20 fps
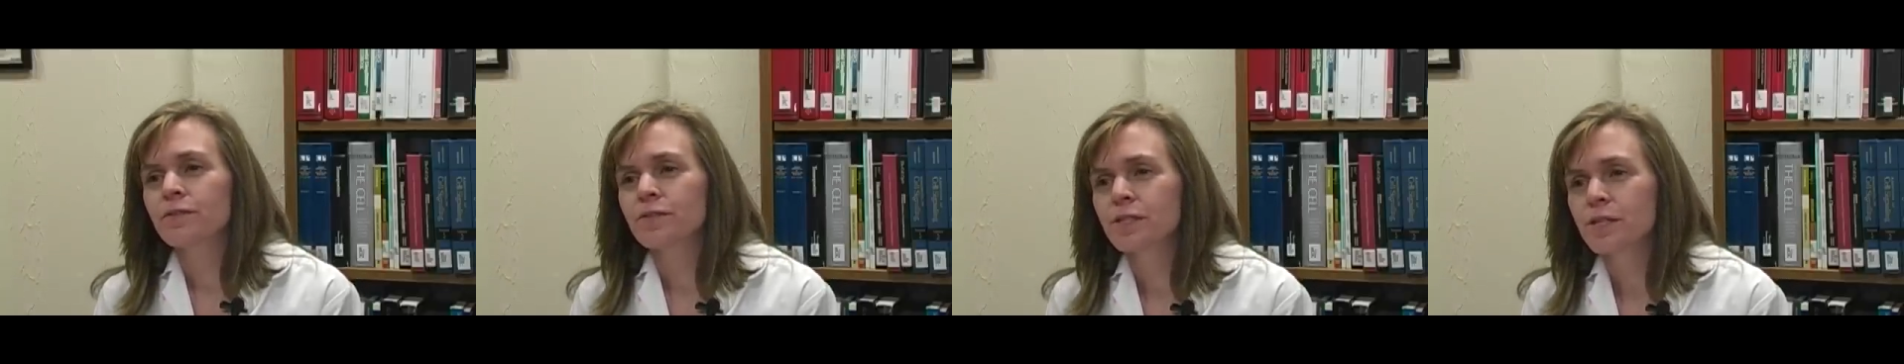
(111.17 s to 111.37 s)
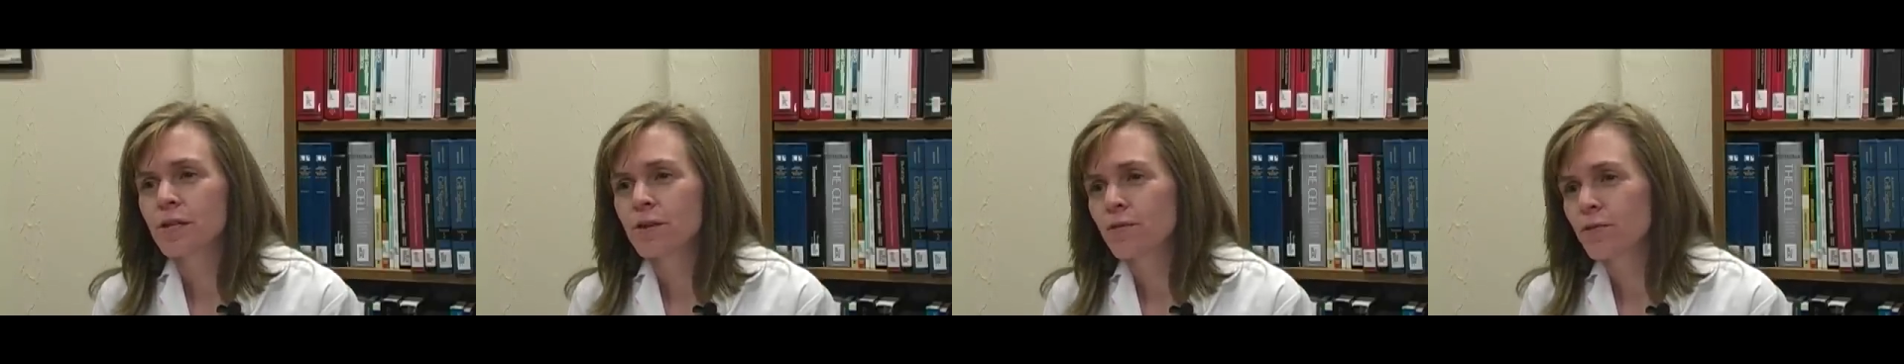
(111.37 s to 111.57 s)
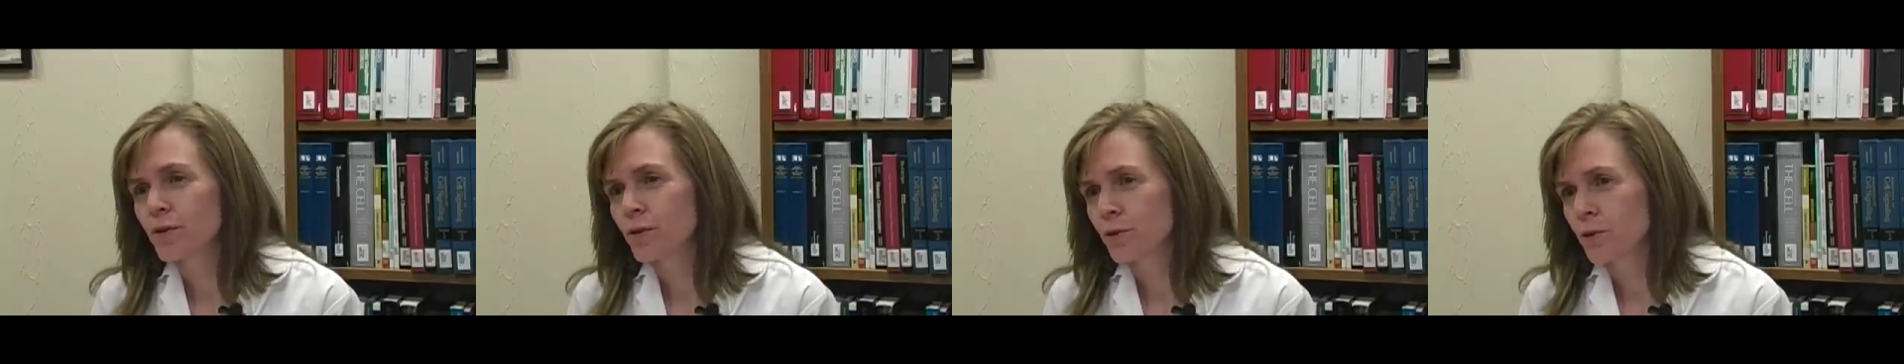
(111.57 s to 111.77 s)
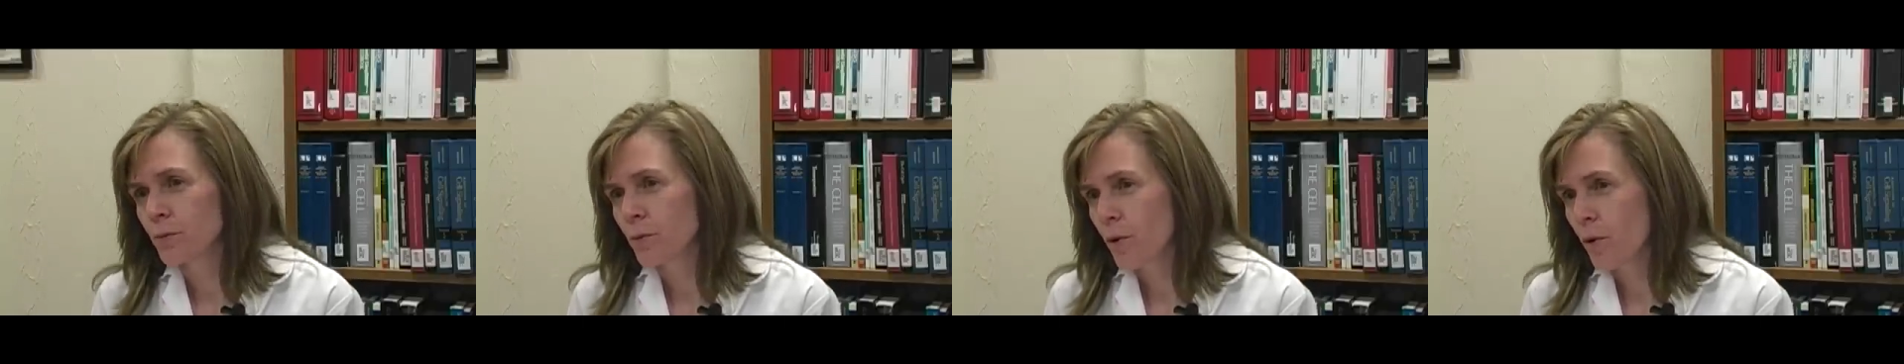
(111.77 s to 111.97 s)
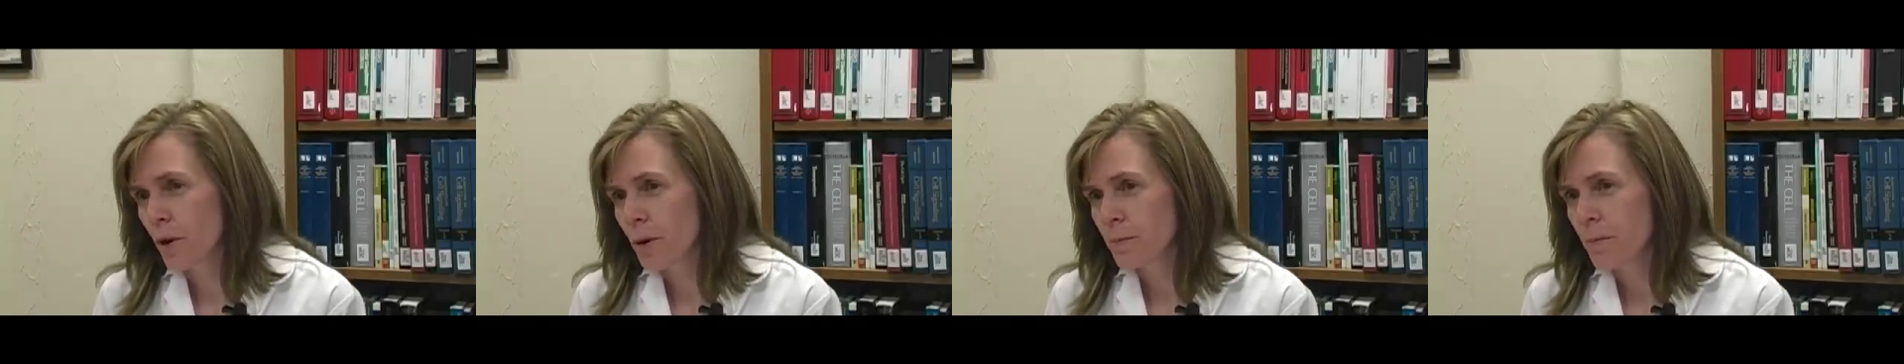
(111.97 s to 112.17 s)
seafood are
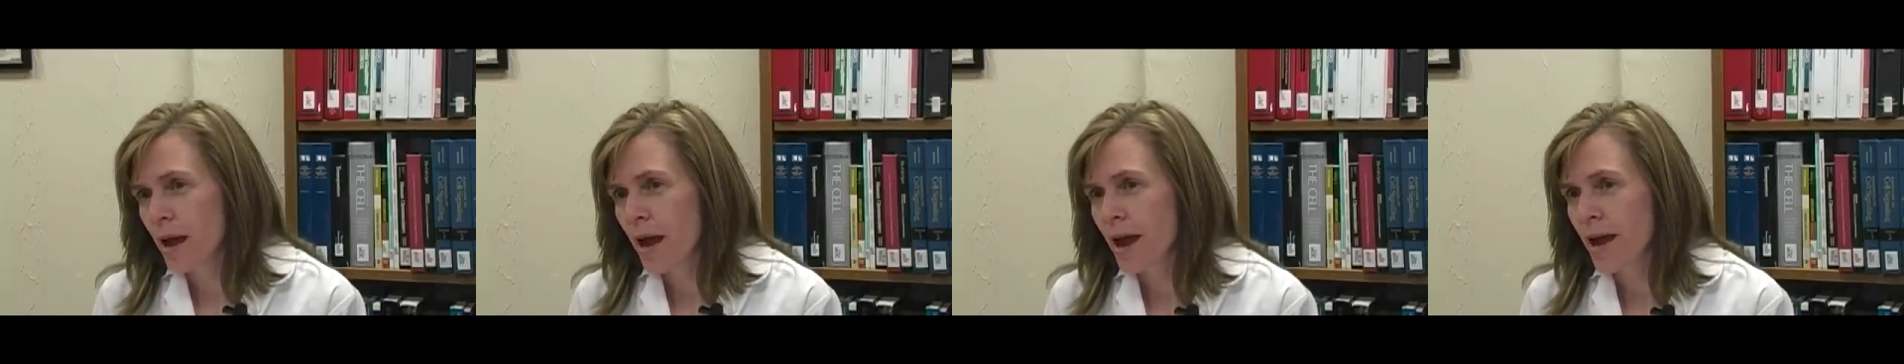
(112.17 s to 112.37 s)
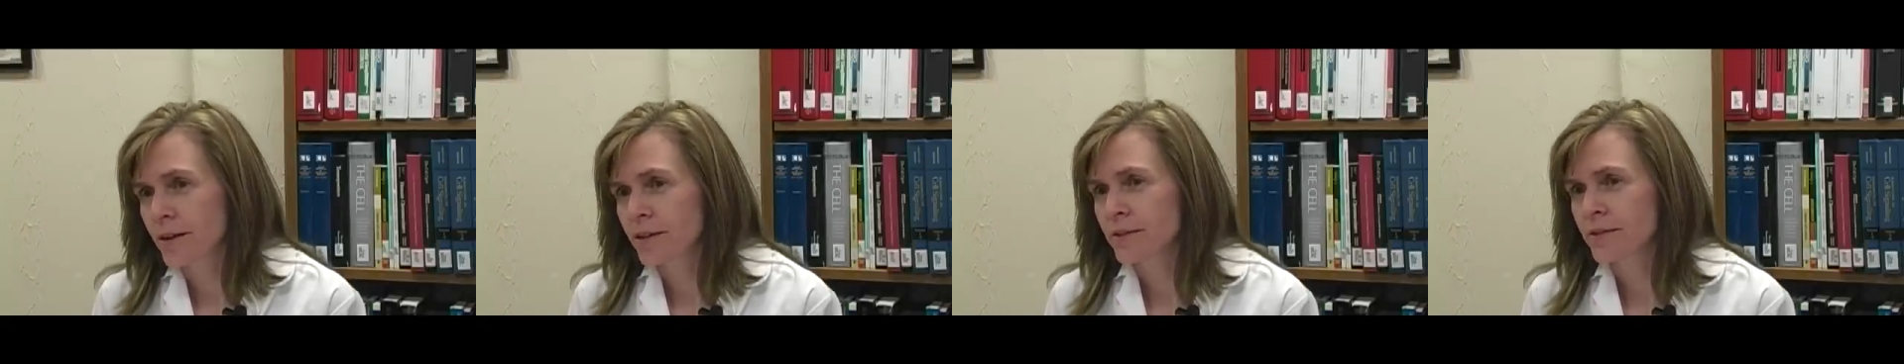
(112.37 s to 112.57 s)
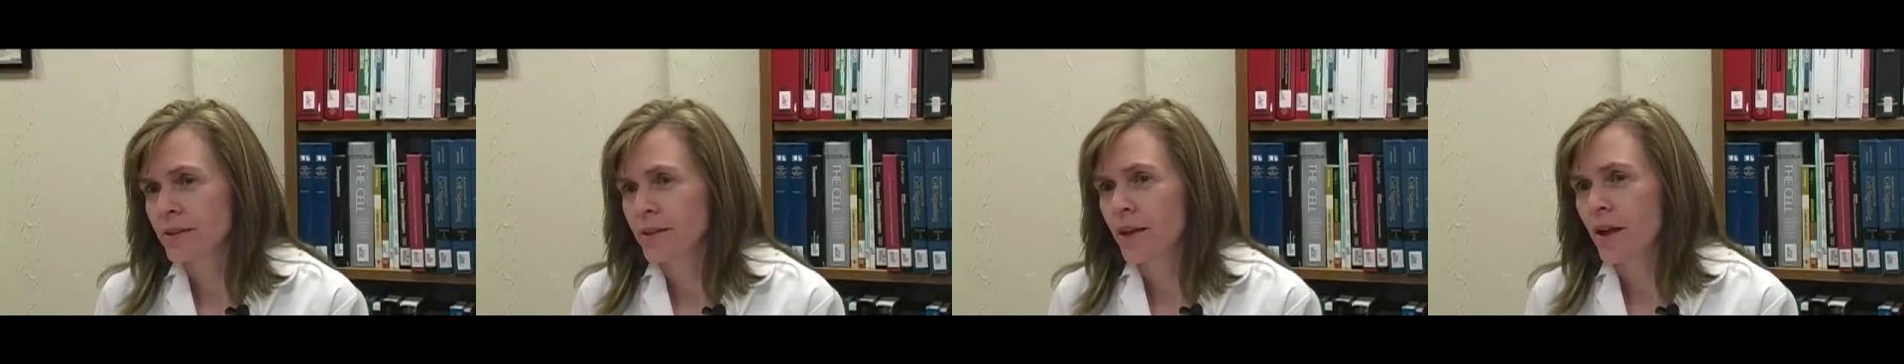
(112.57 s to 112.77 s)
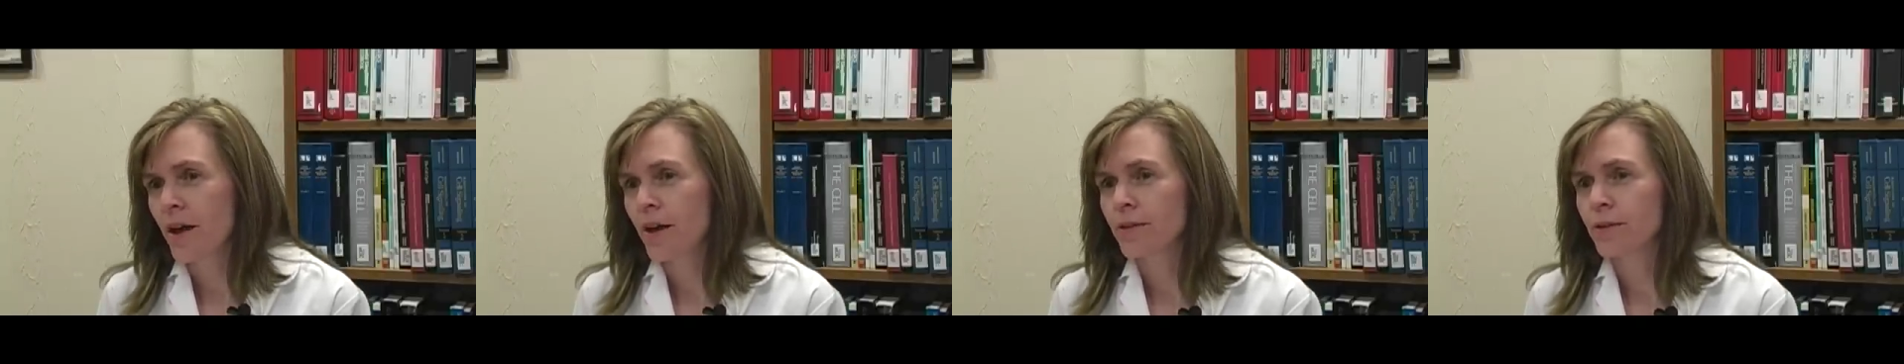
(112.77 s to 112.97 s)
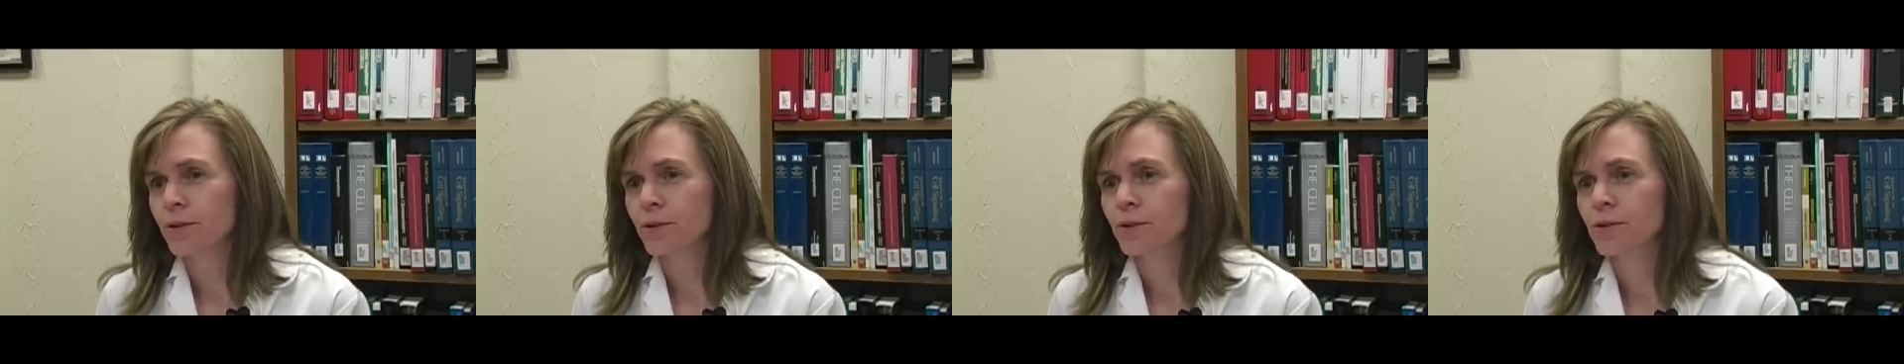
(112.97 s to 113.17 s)
more impacted than
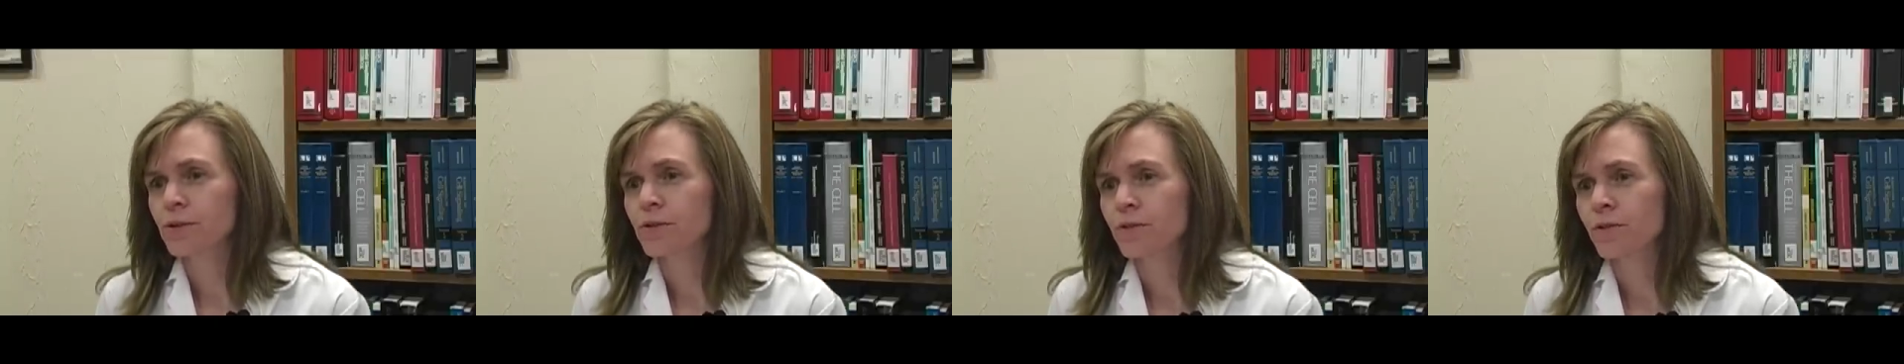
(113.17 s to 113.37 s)
others.